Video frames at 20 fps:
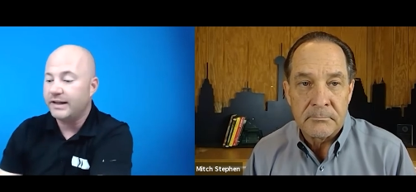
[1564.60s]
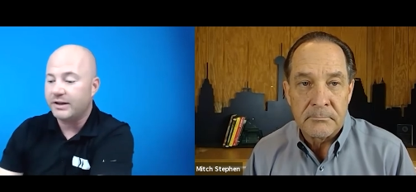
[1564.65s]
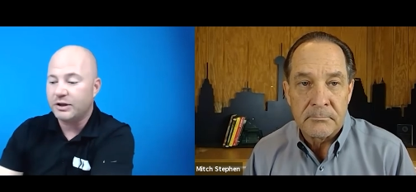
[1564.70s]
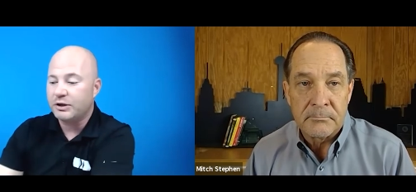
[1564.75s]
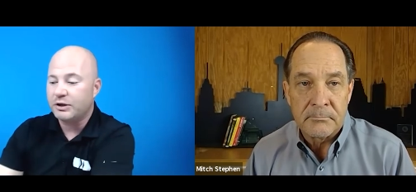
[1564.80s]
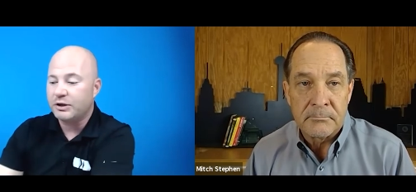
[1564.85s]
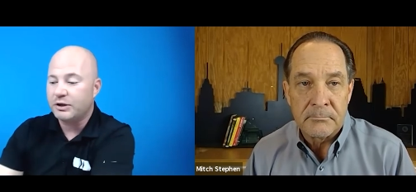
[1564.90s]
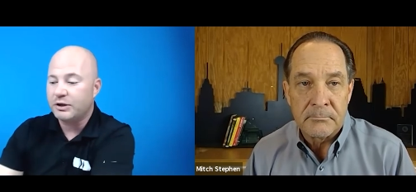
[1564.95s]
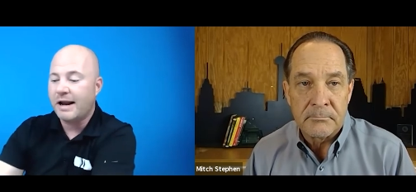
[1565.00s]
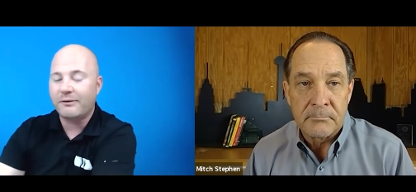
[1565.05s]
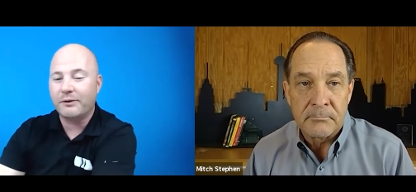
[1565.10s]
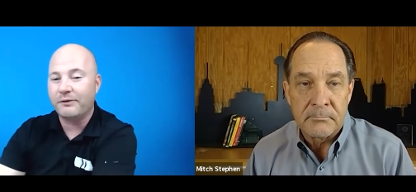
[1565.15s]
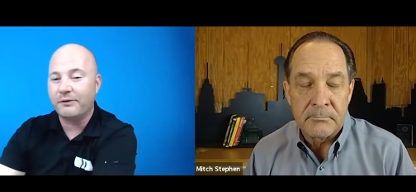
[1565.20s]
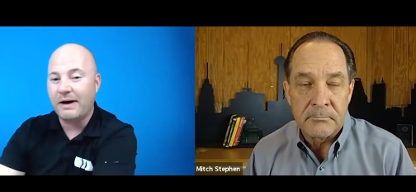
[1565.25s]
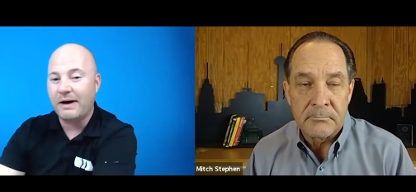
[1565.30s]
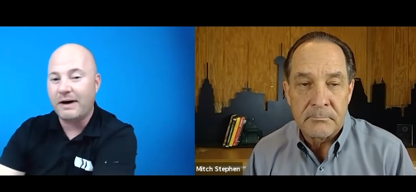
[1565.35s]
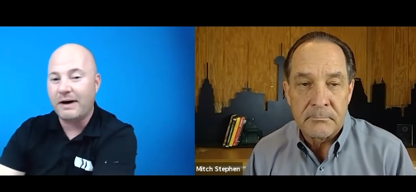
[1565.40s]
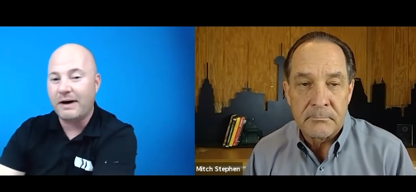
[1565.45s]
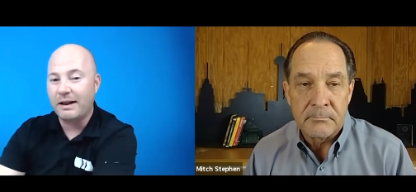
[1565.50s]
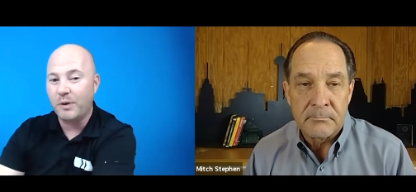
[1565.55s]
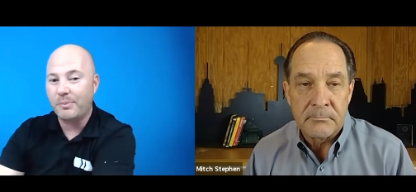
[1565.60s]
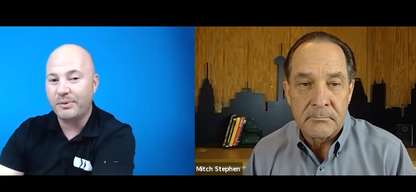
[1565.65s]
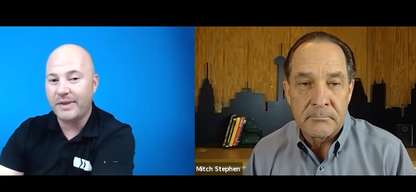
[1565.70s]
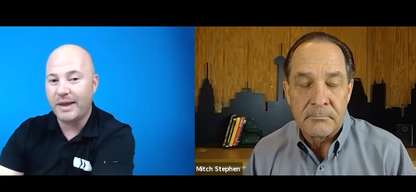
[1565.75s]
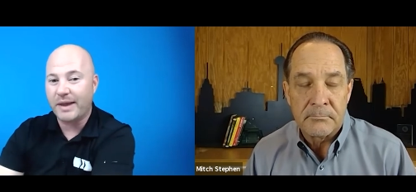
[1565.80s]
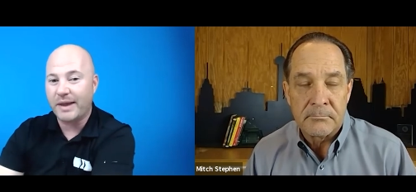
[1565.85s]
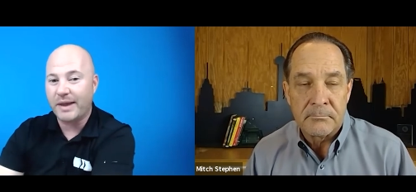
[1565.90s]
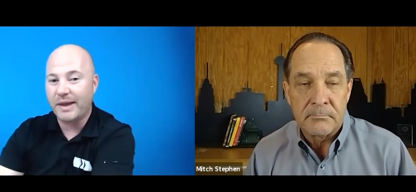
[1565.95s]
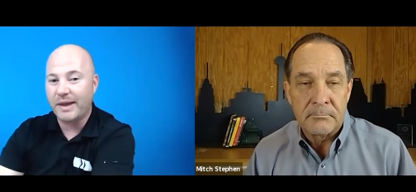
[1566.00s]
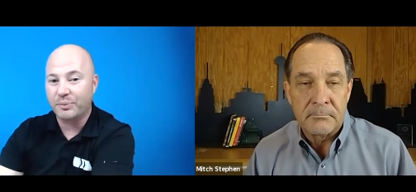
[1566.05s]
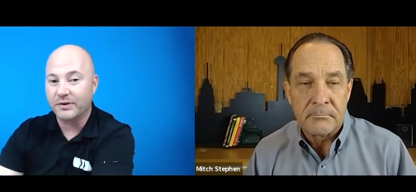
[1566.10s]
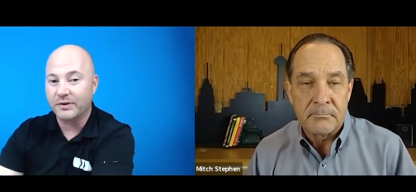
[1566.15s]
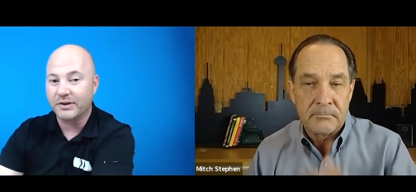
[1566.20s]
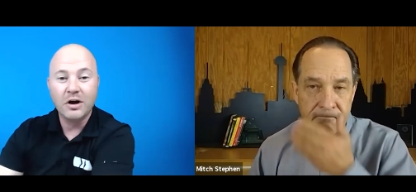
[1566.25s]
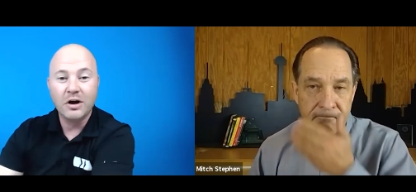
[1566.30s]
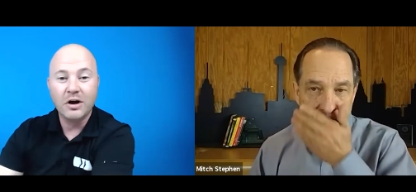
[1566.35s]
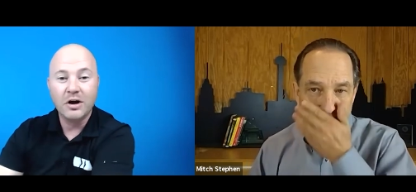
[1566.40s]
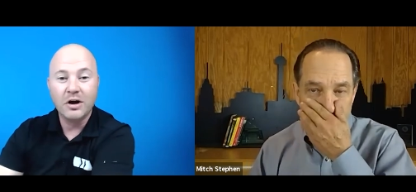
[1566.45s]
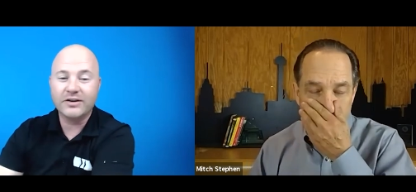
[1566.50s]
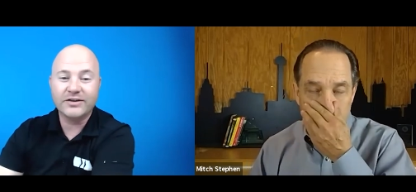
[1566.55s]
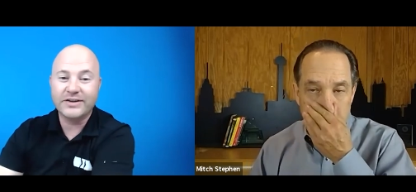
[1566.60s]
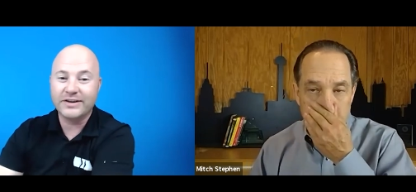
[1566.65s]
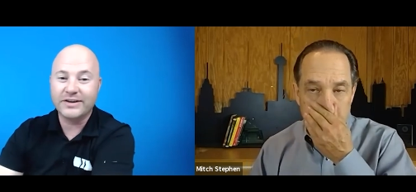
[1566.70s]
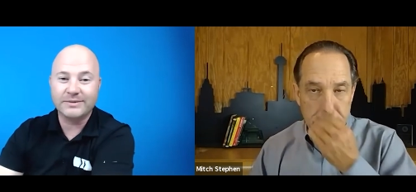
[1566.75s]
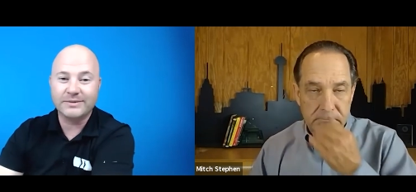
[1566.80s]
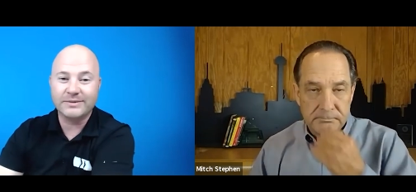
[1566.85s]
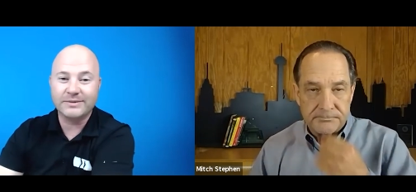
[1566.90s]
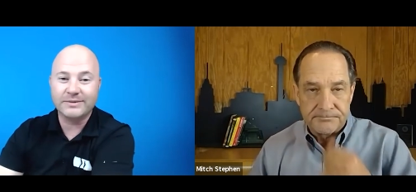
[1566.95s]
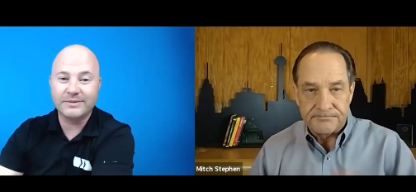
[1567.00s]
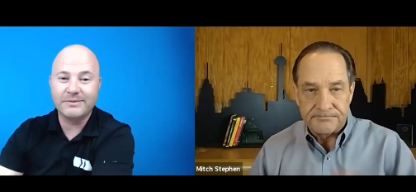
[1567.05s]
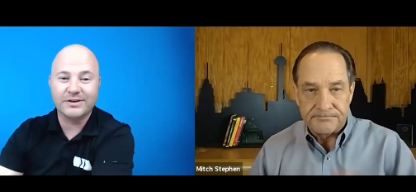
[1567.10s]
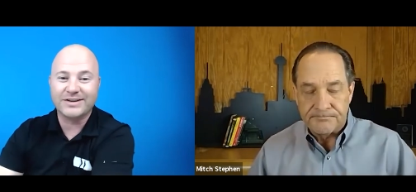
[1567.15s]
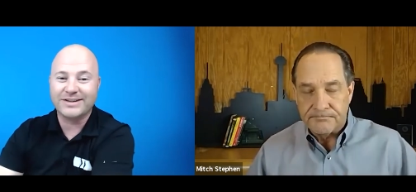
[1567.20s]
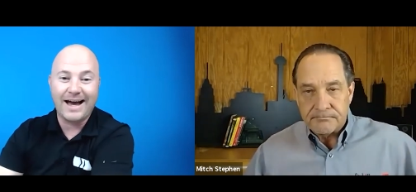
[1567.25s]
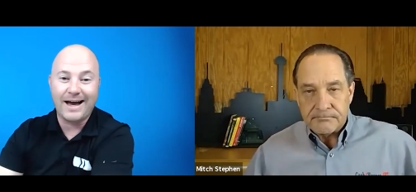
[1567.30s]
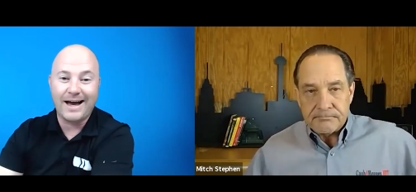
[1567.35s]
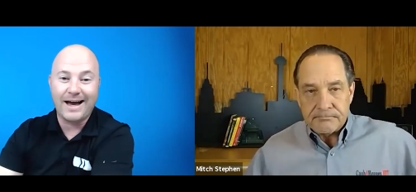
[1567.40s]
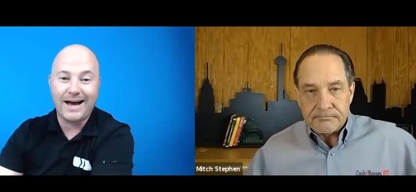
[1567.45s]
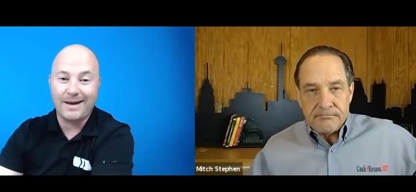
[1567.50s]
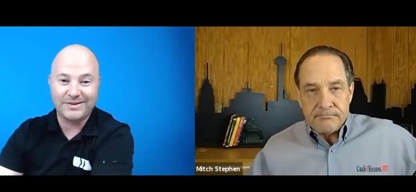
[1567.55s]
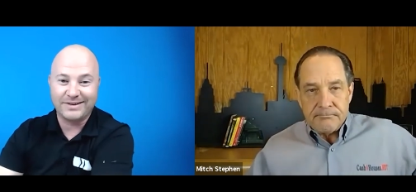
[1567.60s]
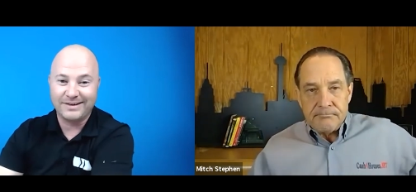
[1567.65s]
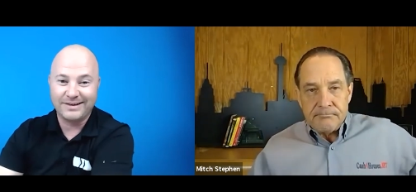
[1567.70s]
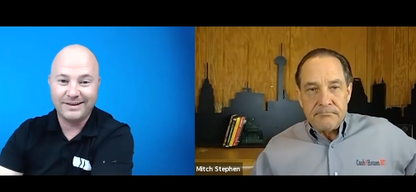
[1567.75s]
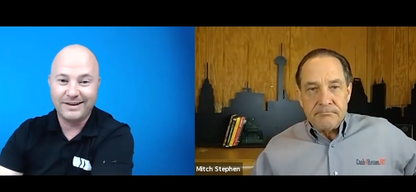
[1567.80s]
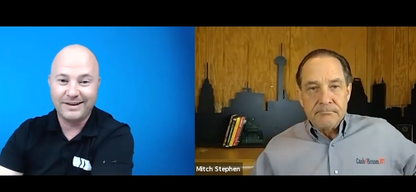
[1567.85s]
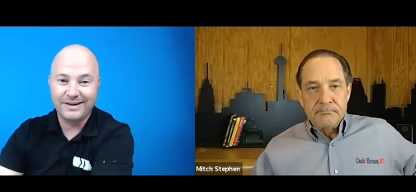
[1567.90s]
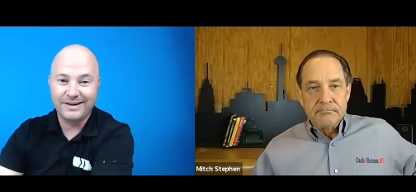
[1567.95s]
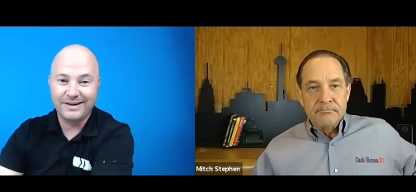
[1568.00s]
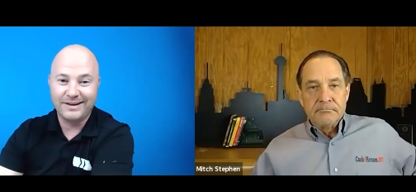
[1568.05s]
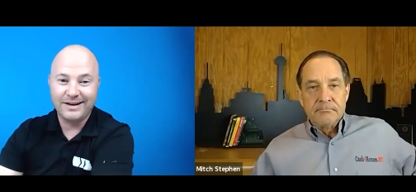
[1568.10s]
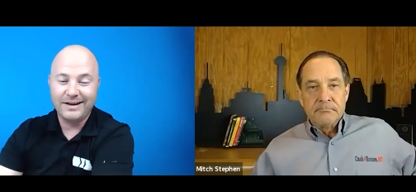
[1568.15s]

Speaker 1: lead you'd never follow up with that person our system never stops